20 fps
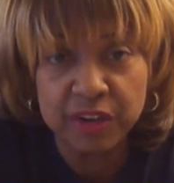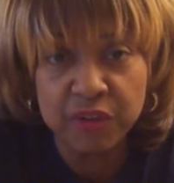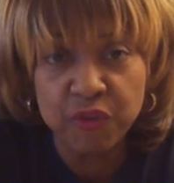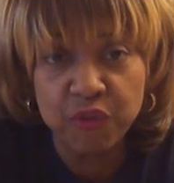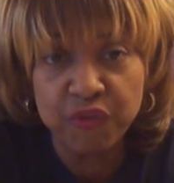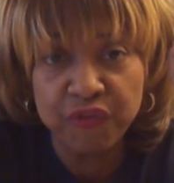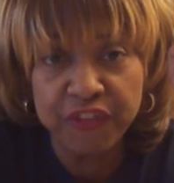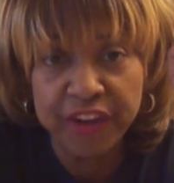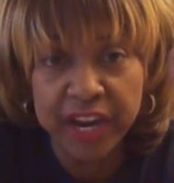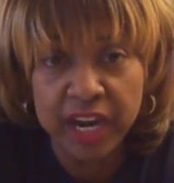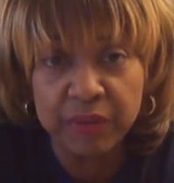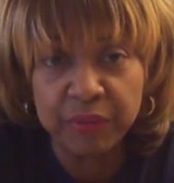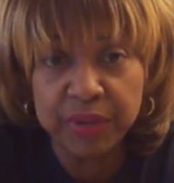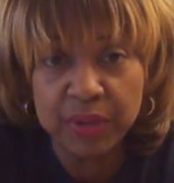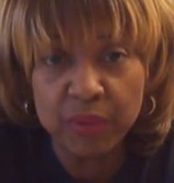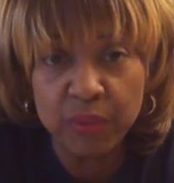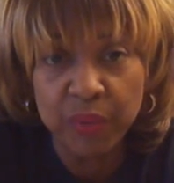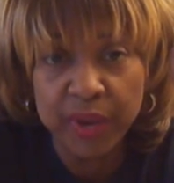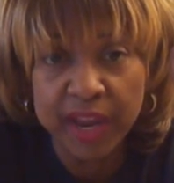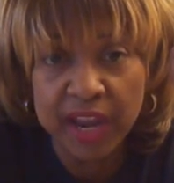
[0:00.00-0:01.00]
are
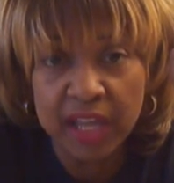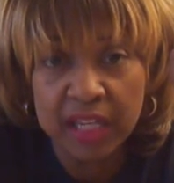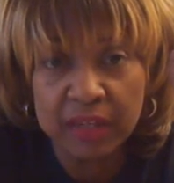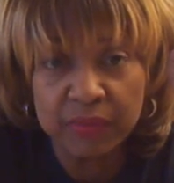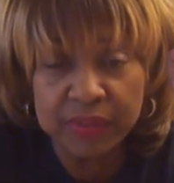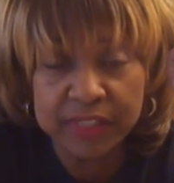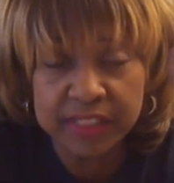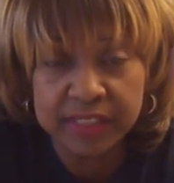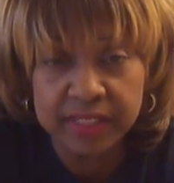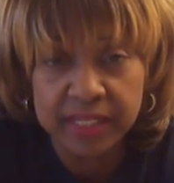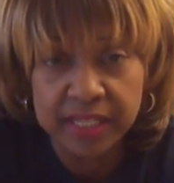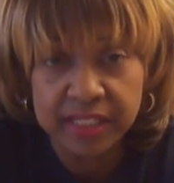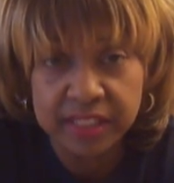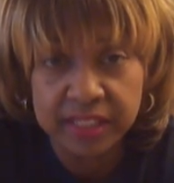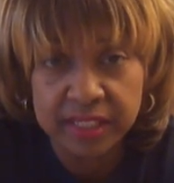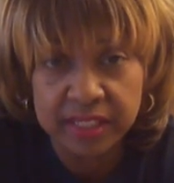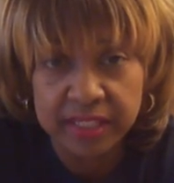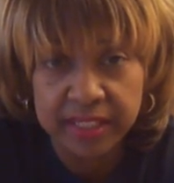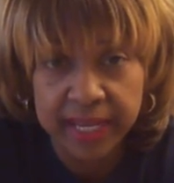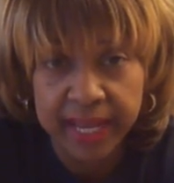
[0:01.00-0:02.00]
very well
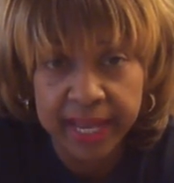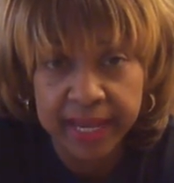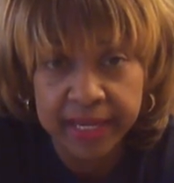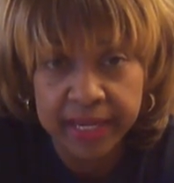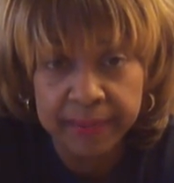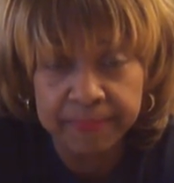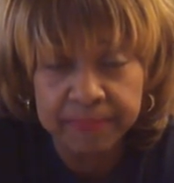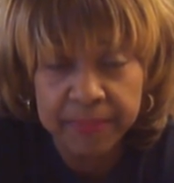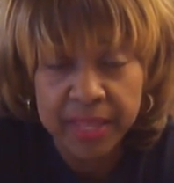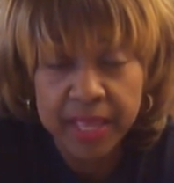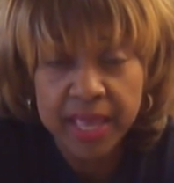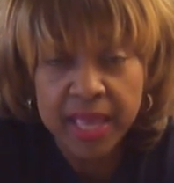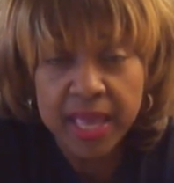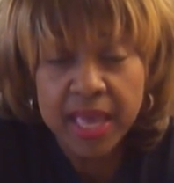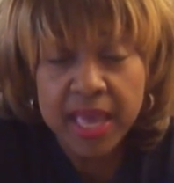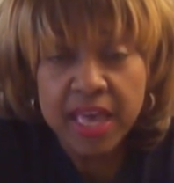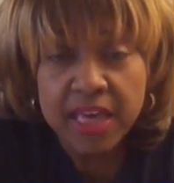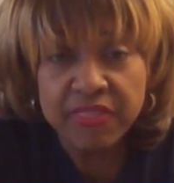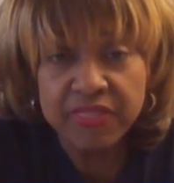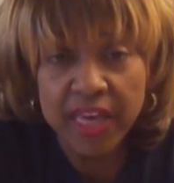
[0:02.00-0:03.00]
resuscitated,
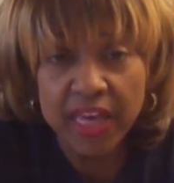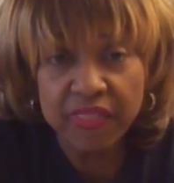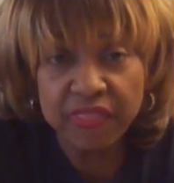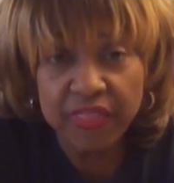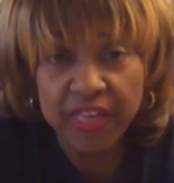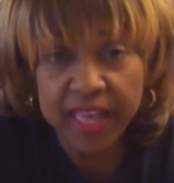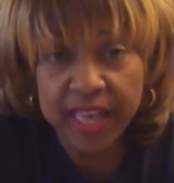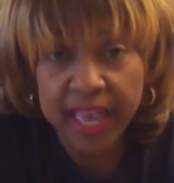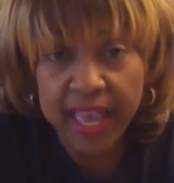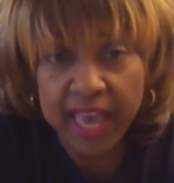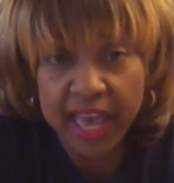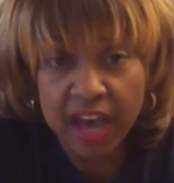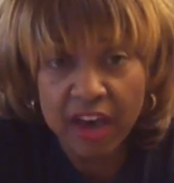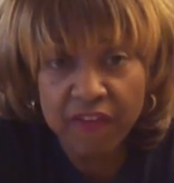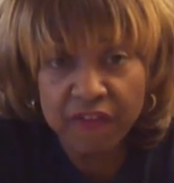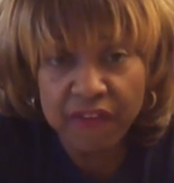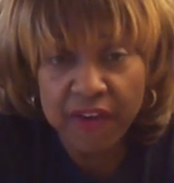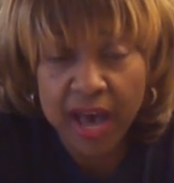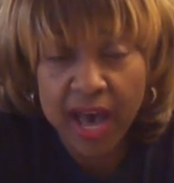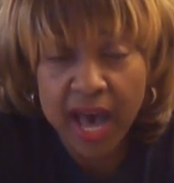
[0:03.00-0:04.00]
that they
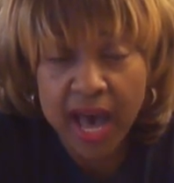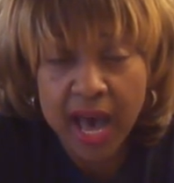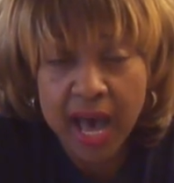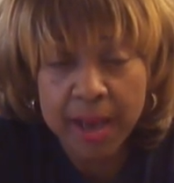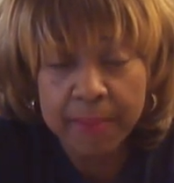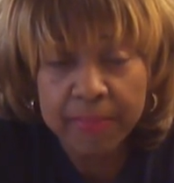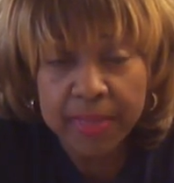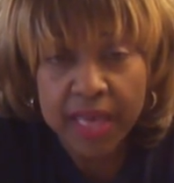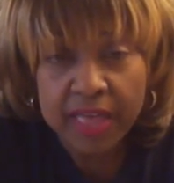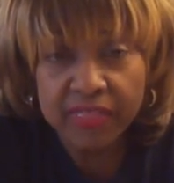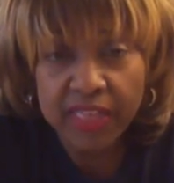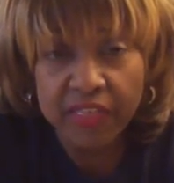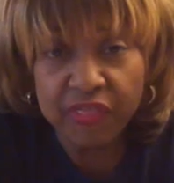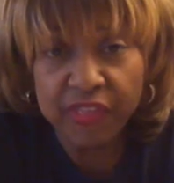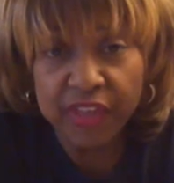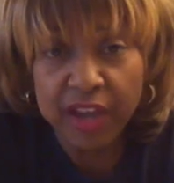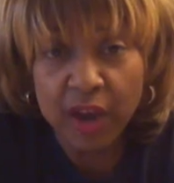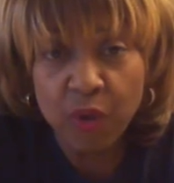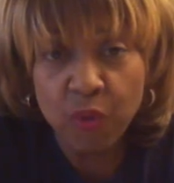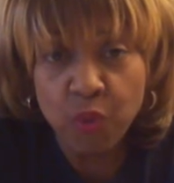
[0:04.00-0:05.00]

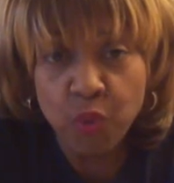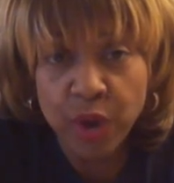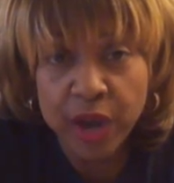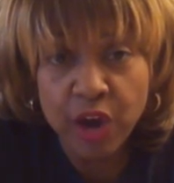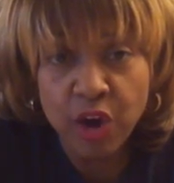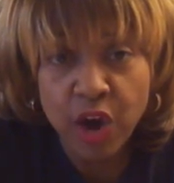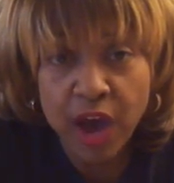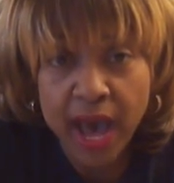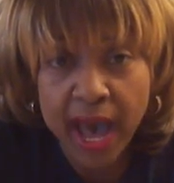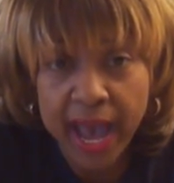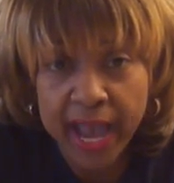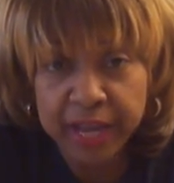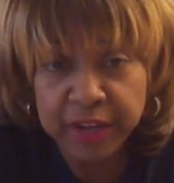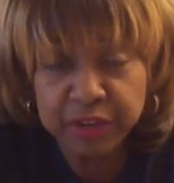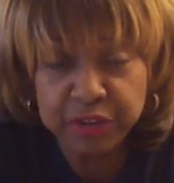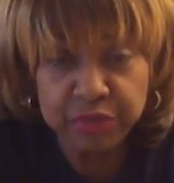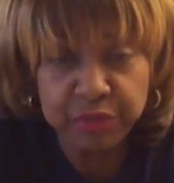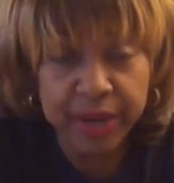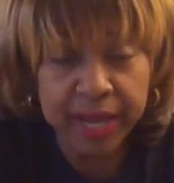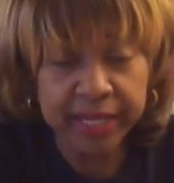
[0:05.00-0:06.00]
are well
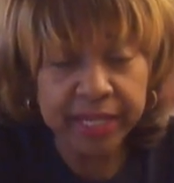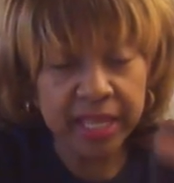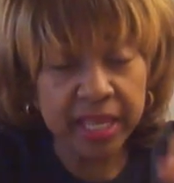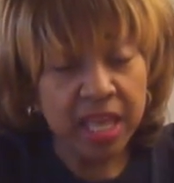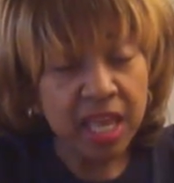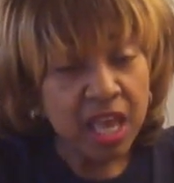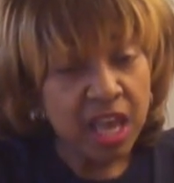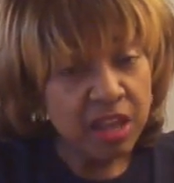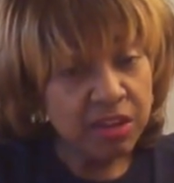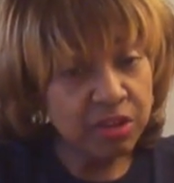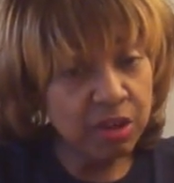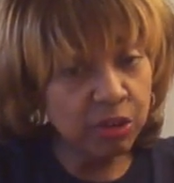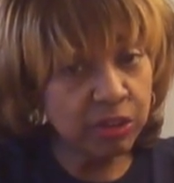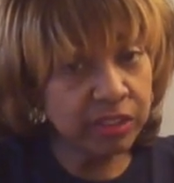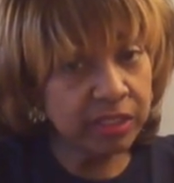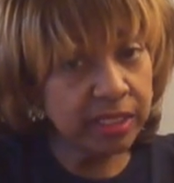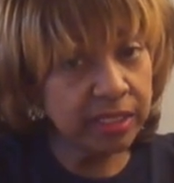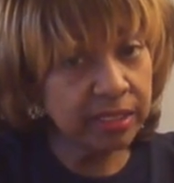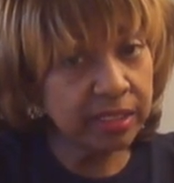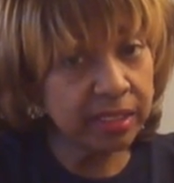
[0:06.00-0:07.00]
hydrated. No
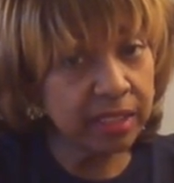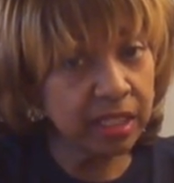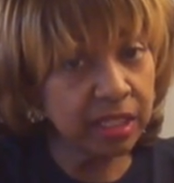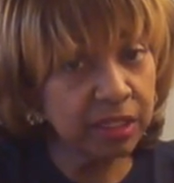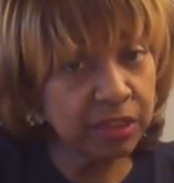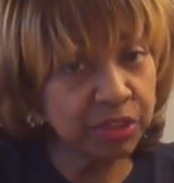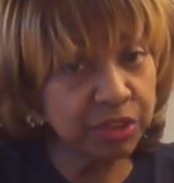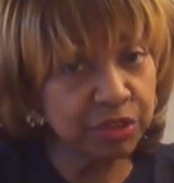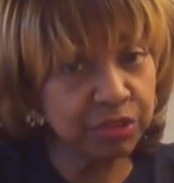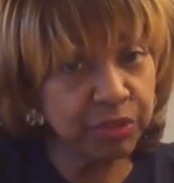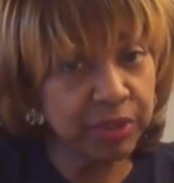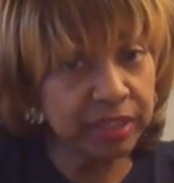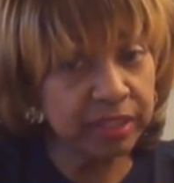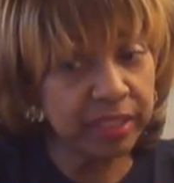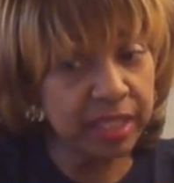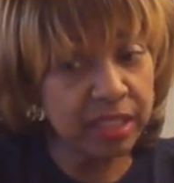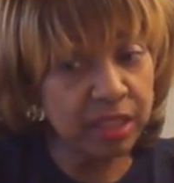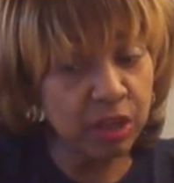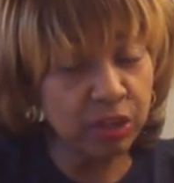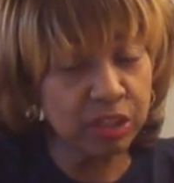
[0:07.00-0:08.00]
sense in
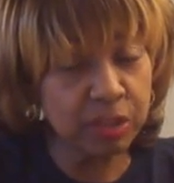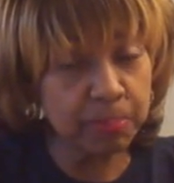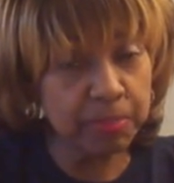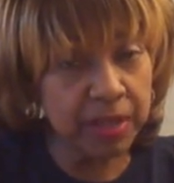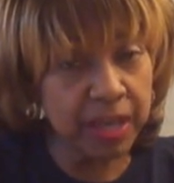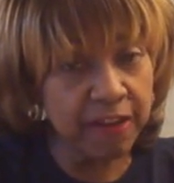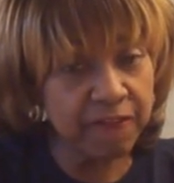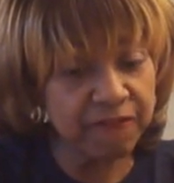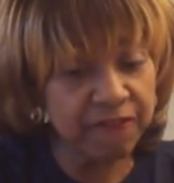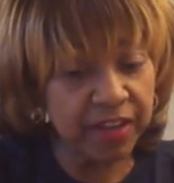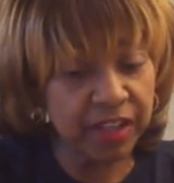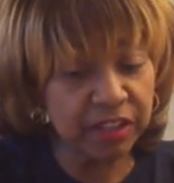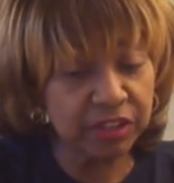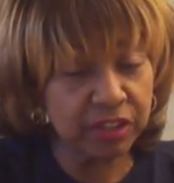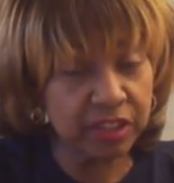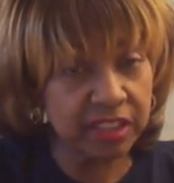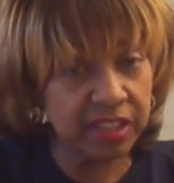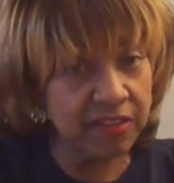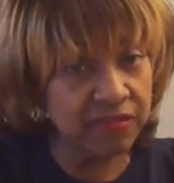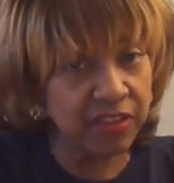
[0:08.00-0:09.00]
constricting those blood
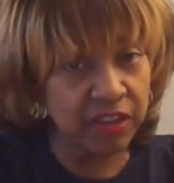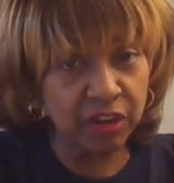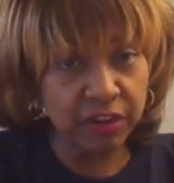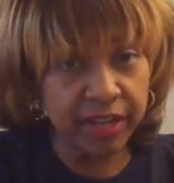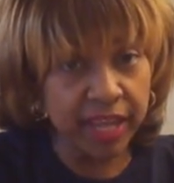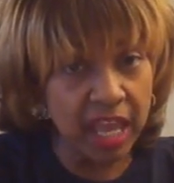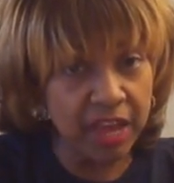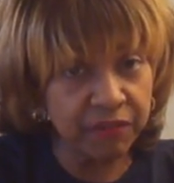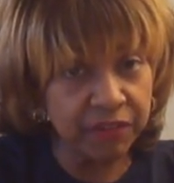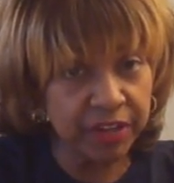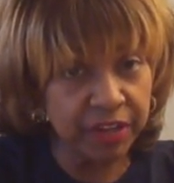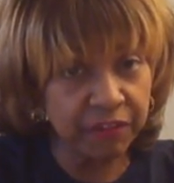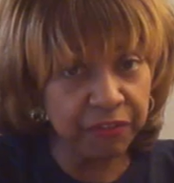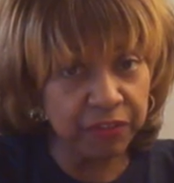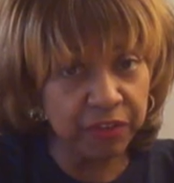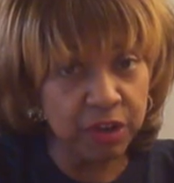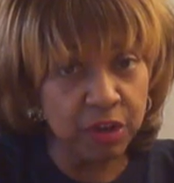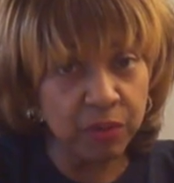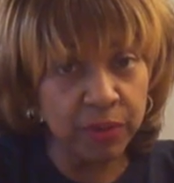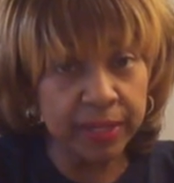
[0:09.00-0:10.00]
vessels if they don't have any
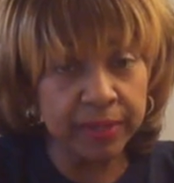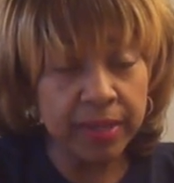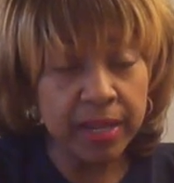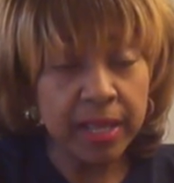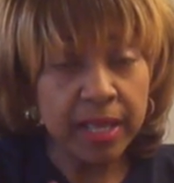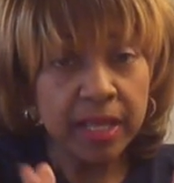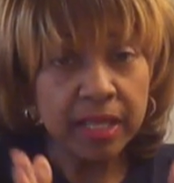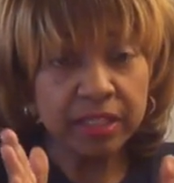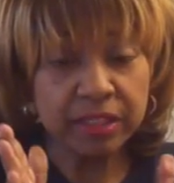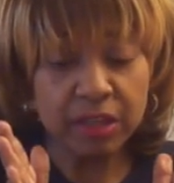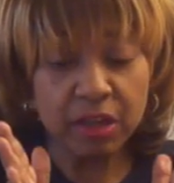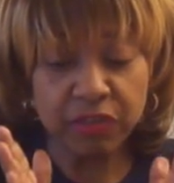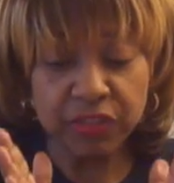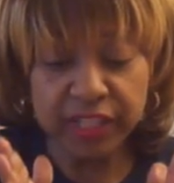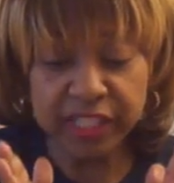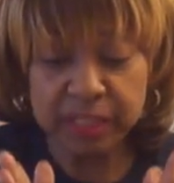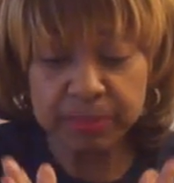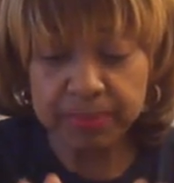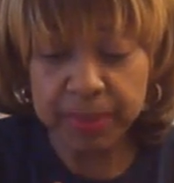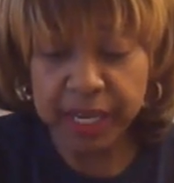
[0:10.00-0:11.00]
fluid. So
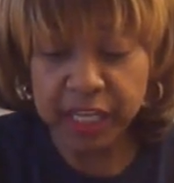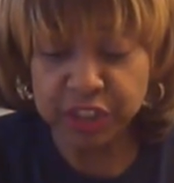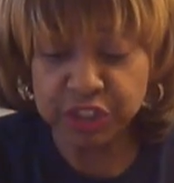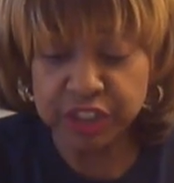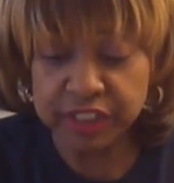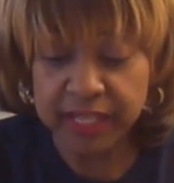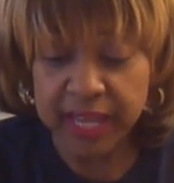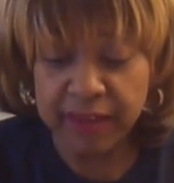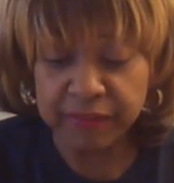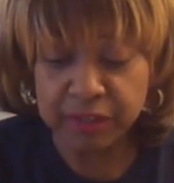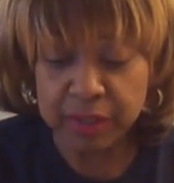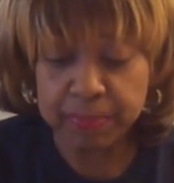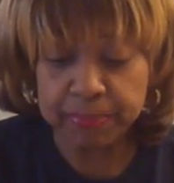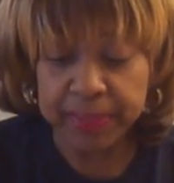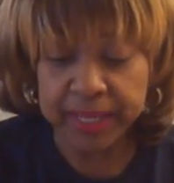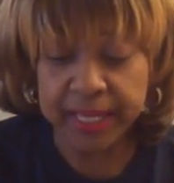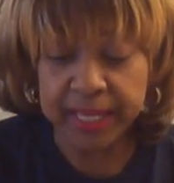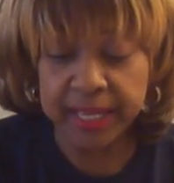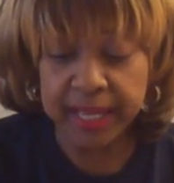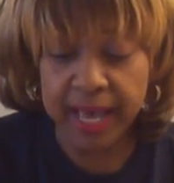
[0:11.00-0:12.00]
these patients have to
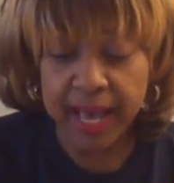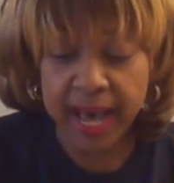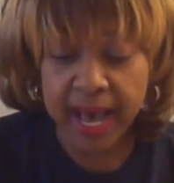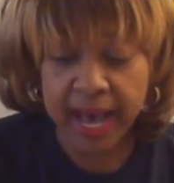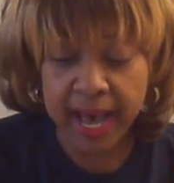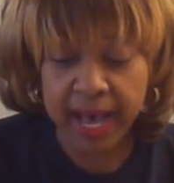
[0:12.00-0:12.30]
be